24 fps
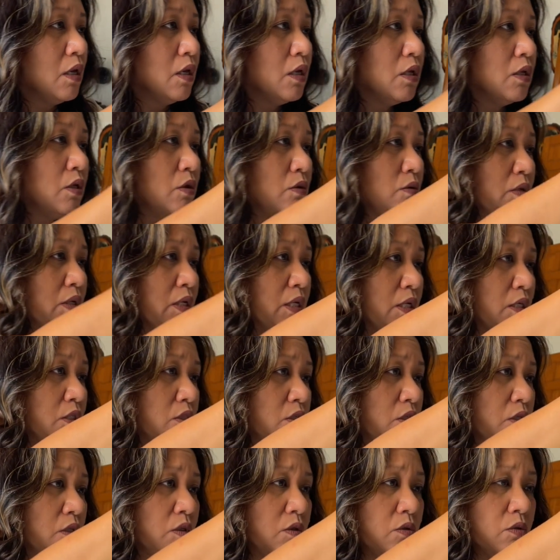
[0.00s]
You need
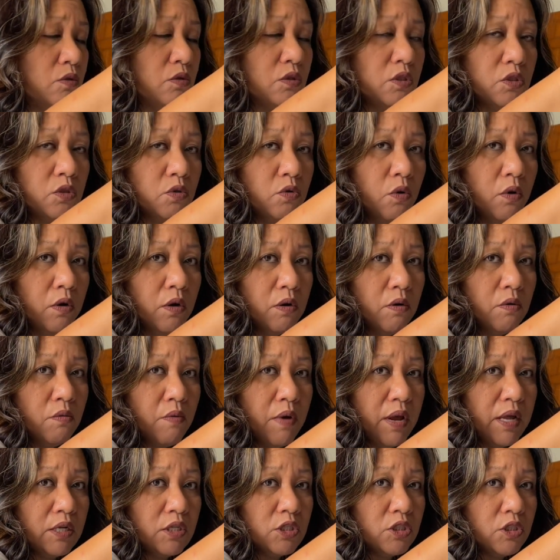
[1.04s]
to use a torque
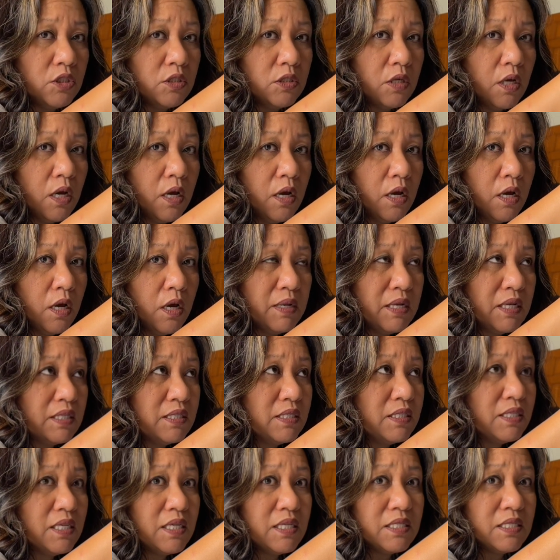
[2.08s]
wrench and it's
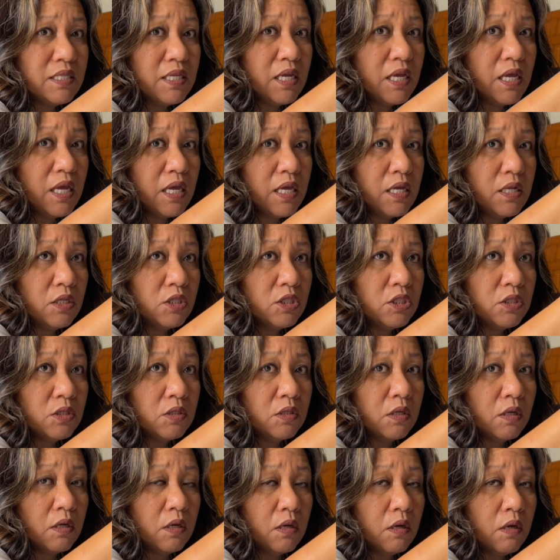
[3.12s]
60
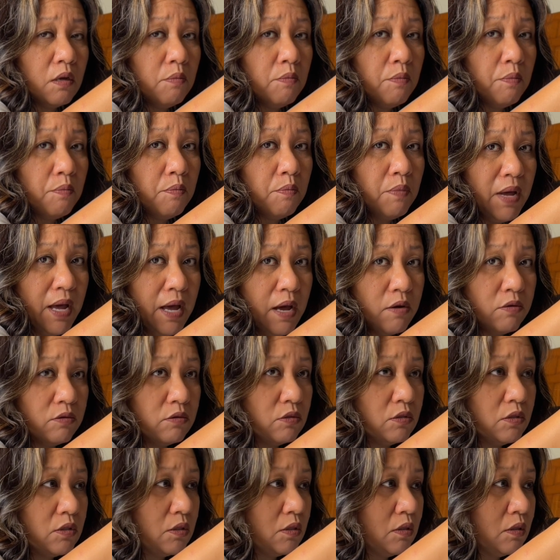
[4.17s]

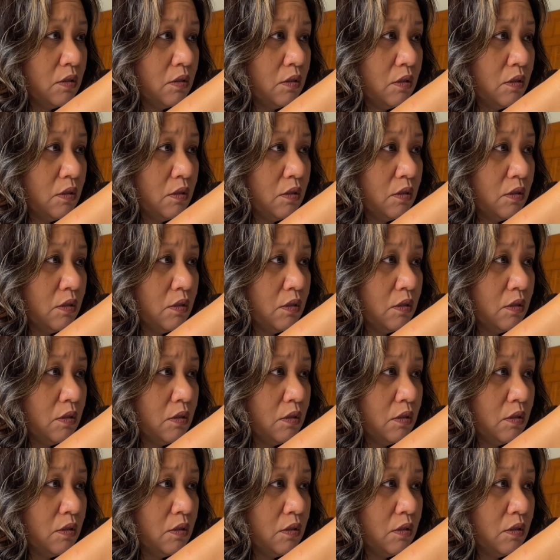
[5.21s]
inch-pounds.